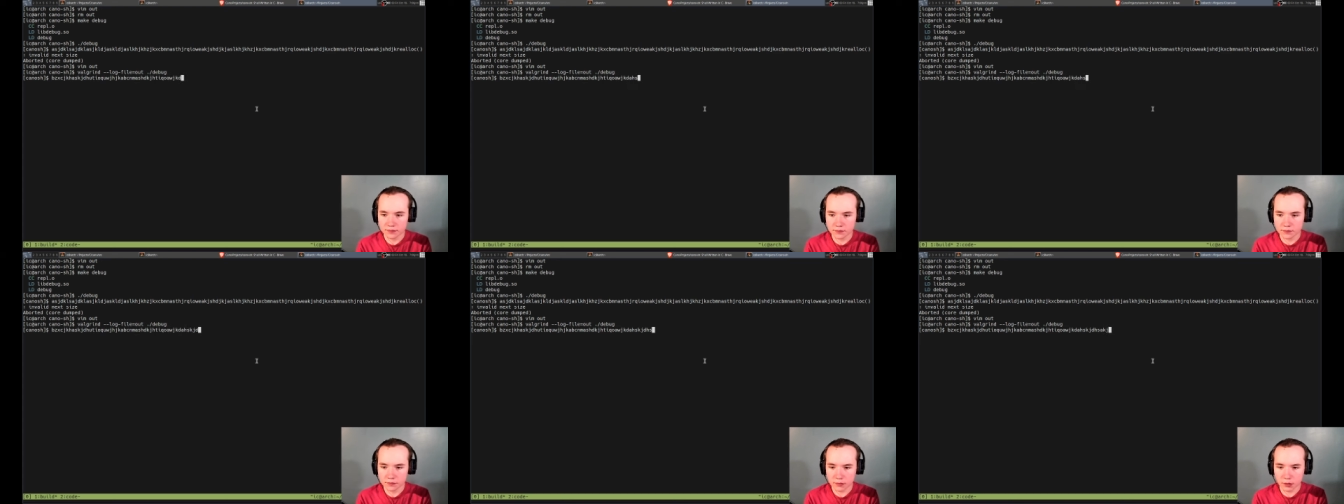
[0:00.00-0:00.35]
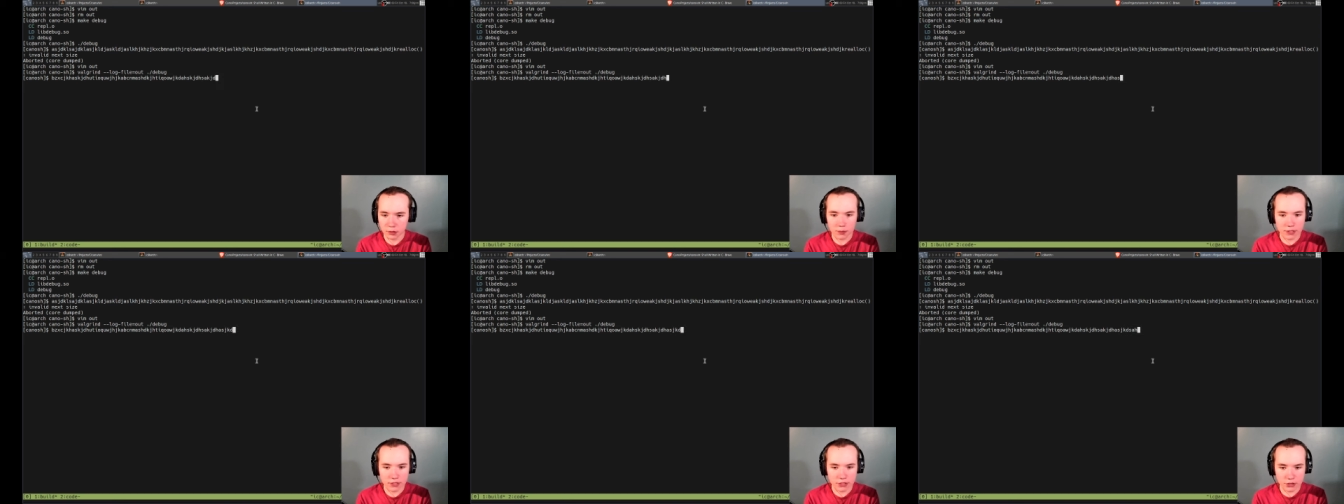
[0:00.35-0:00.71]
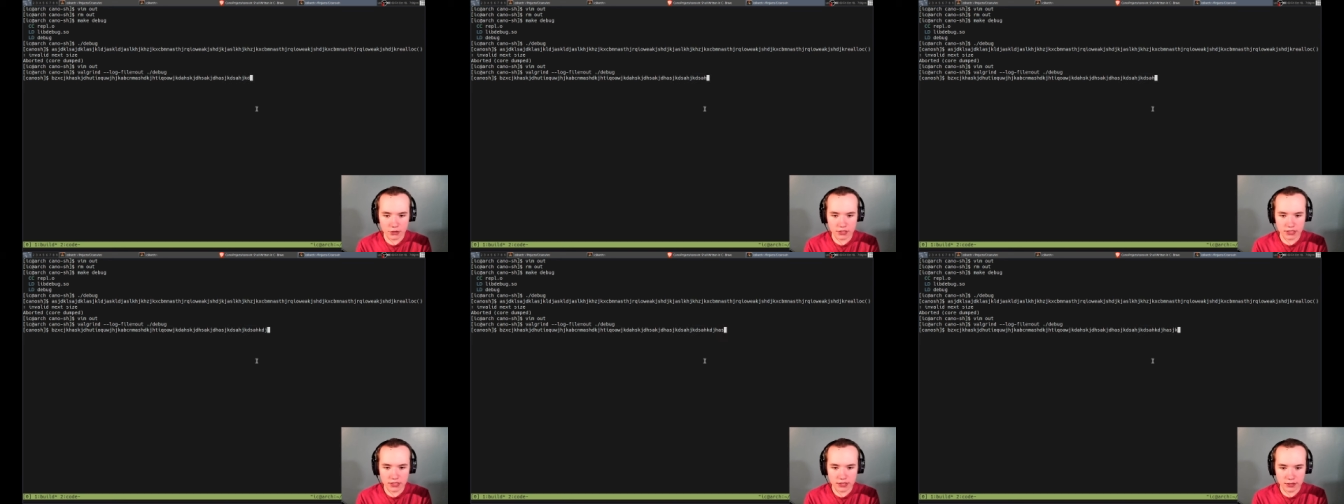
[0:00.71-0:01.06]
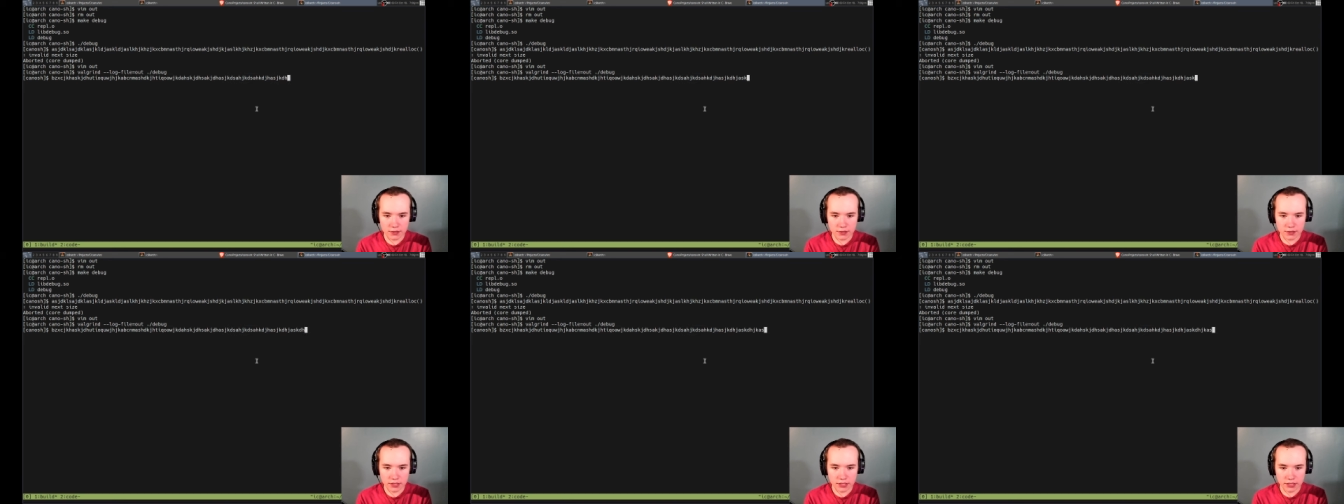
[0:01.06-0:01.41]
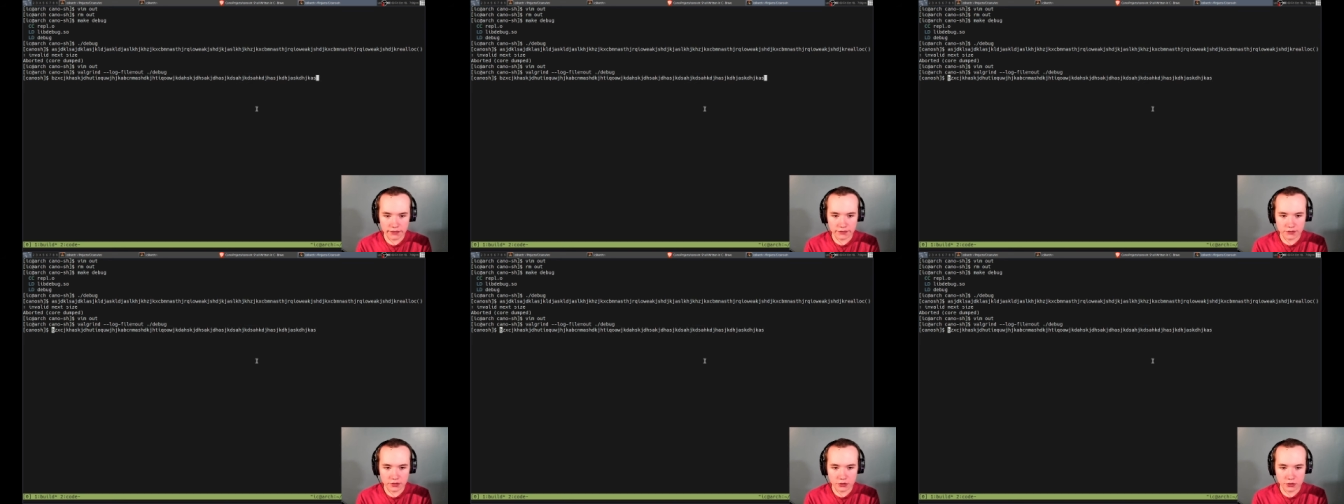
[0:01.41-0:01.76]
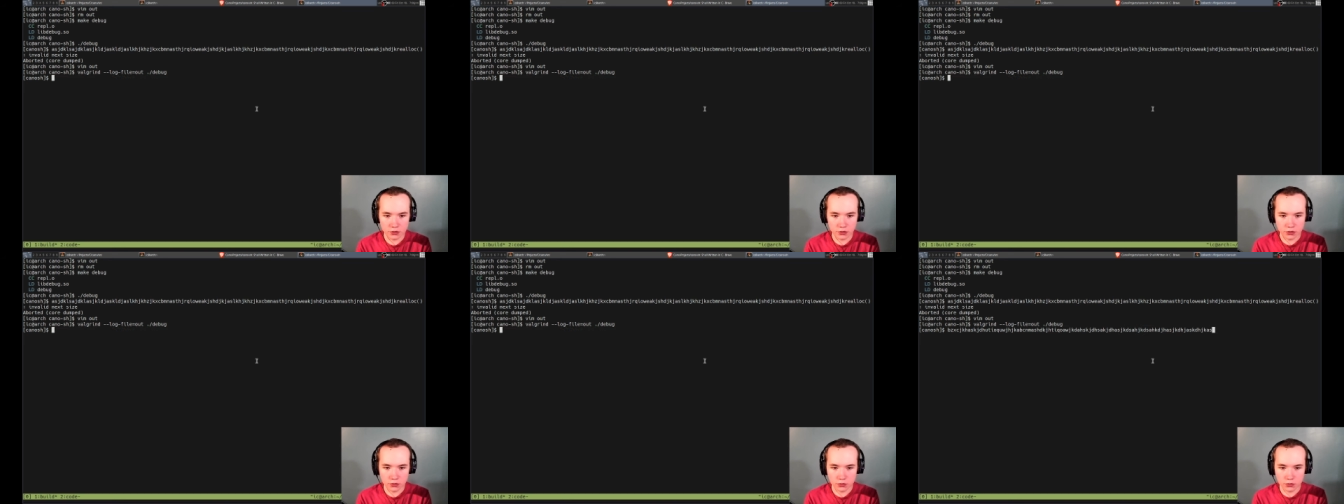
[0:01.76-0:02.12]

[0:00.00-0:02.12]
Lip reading: I'll make sure it's enough to...